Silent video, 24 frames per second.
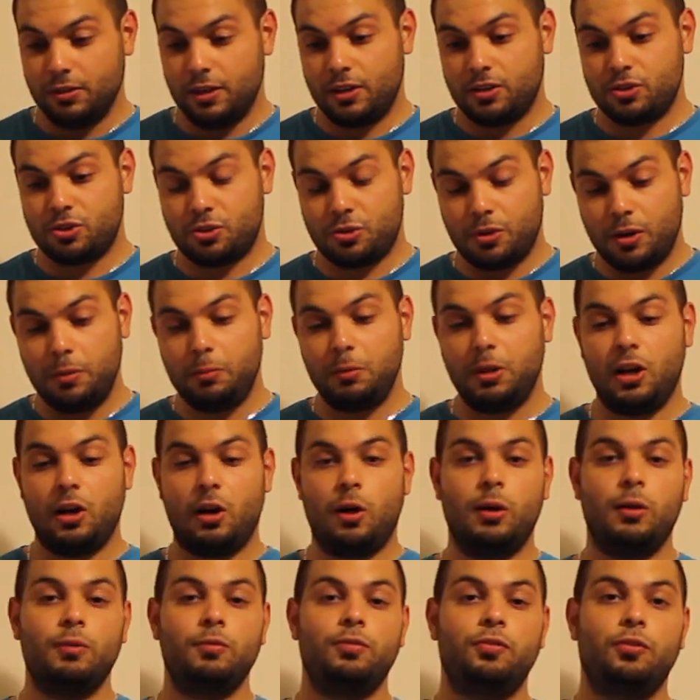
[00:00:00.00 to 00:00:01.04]
extremely
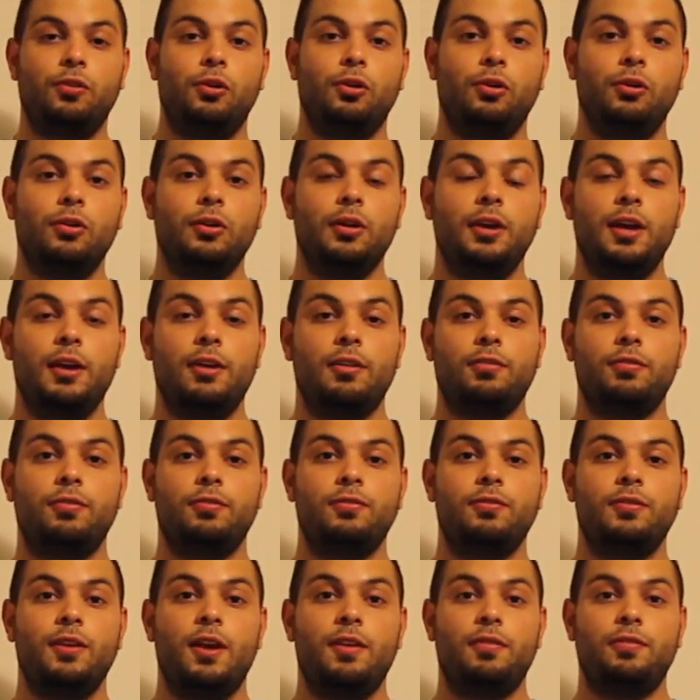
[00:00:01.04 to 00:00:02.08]
harmful
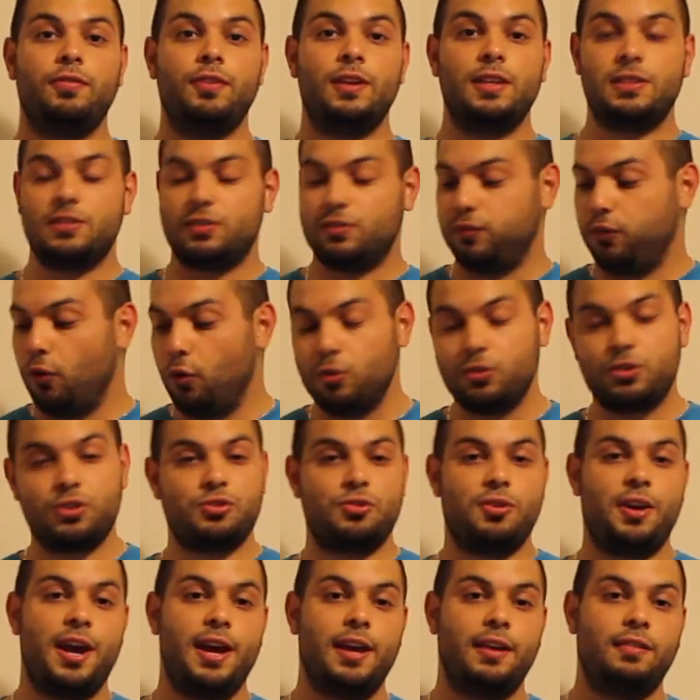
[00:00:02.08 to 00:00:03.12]
if it's full
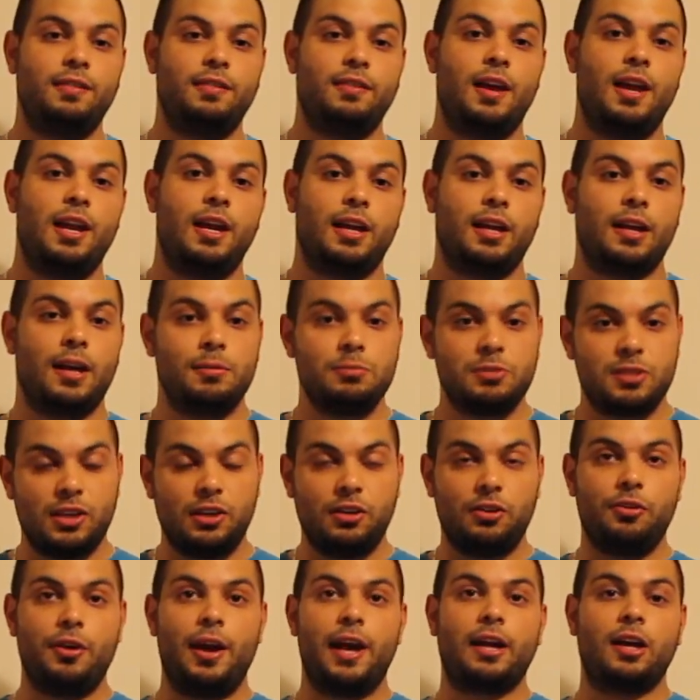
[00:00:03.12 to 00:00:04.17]
strength and it comes in
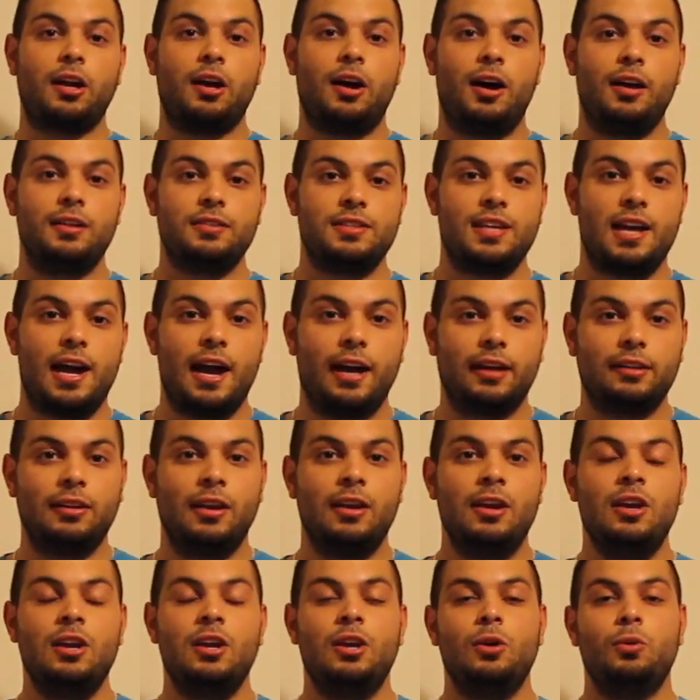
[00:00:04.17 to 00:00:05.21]
direct
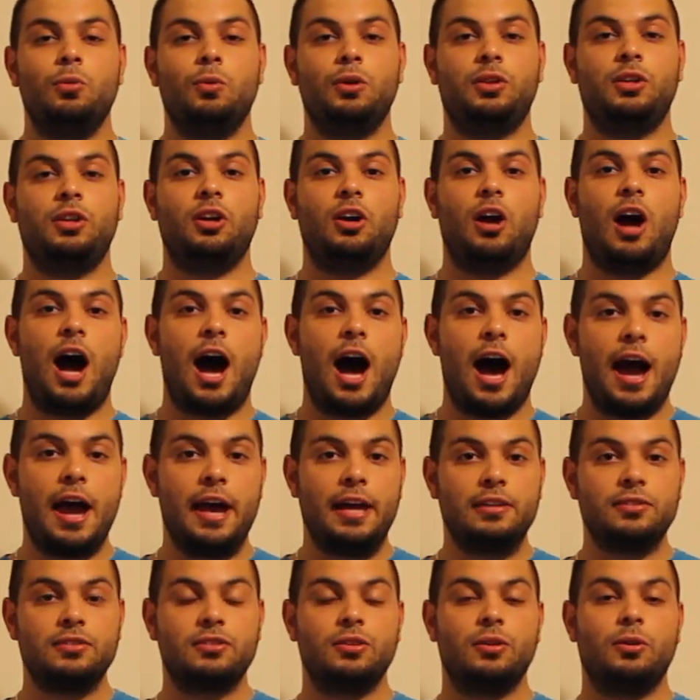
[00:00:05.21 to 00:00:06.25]
contact with your
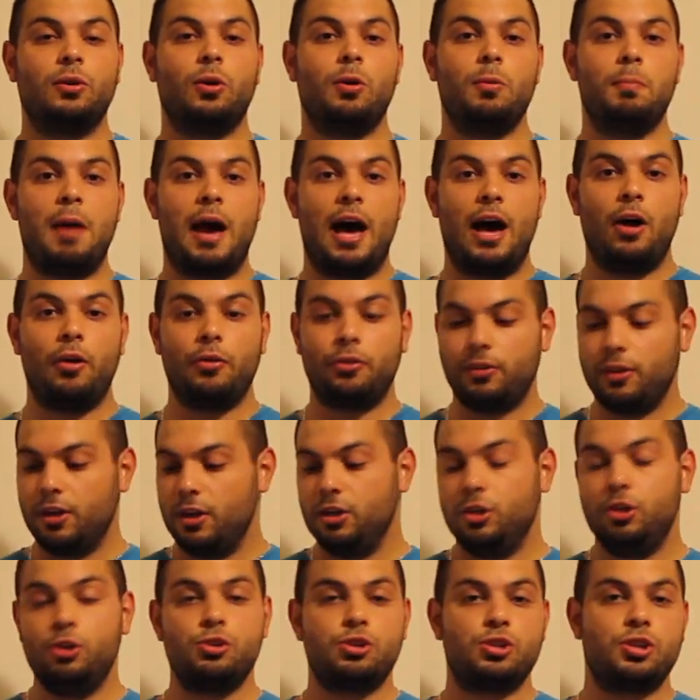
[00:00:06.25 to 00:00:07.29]
eyes or
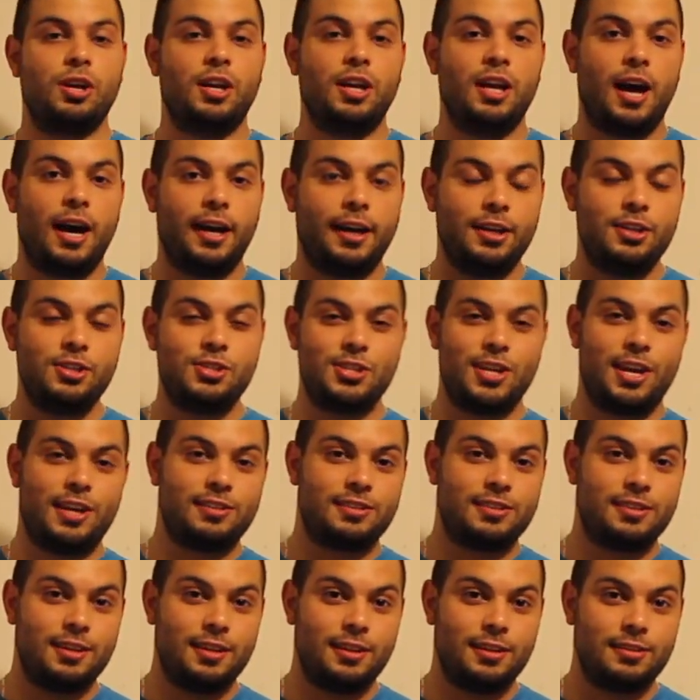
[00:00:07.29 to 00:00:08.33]
mouth. You should not
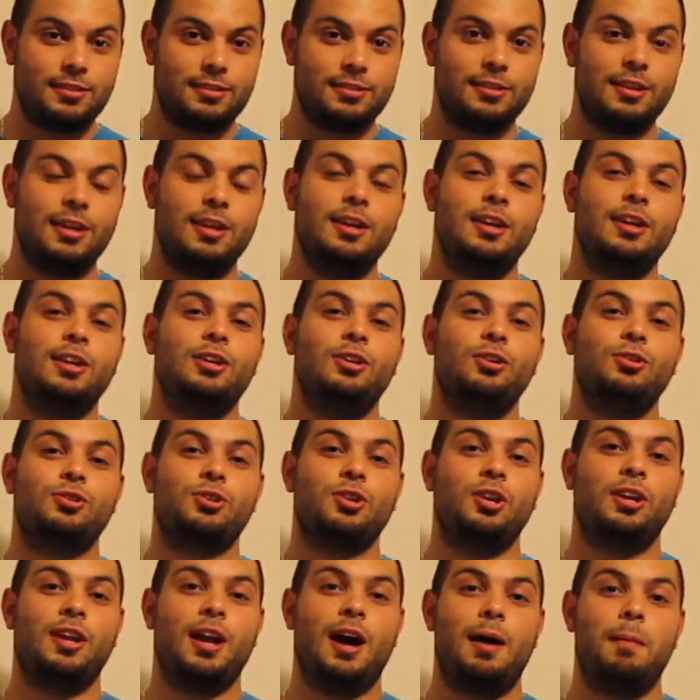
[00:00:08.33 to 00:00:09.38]
ingest this. You
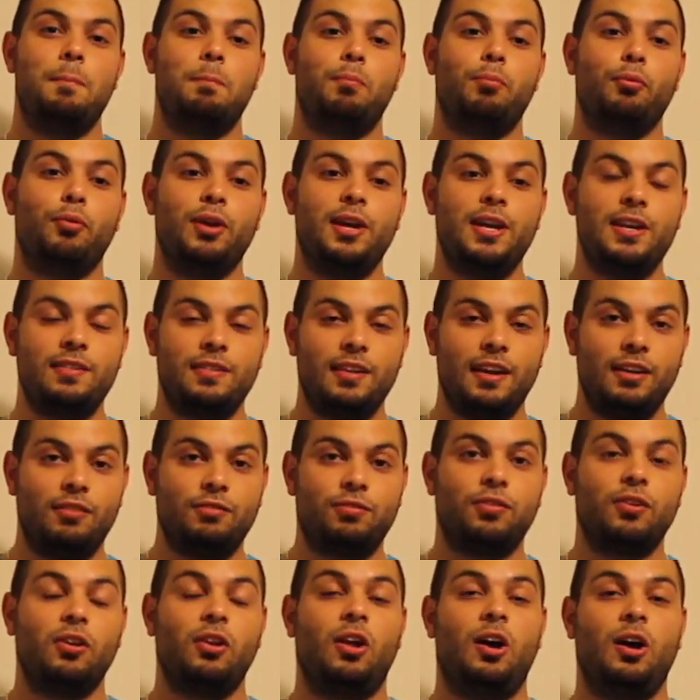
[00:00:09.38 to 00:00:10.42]
should not breathe
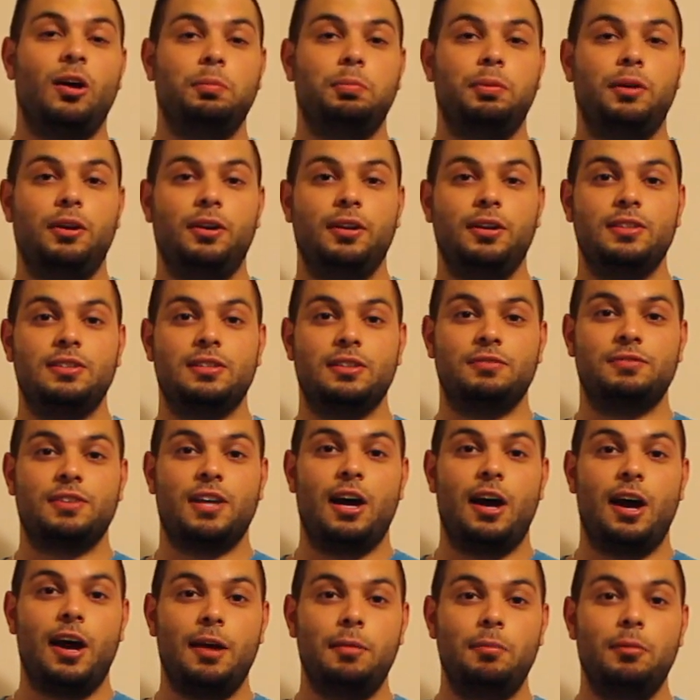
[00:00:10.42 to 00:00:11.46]
it for long periods of
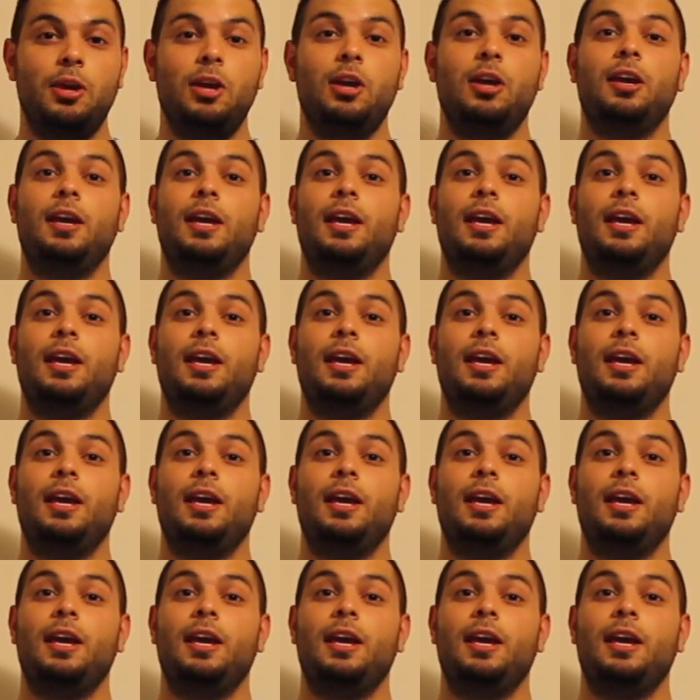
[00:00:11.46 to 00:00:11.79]
time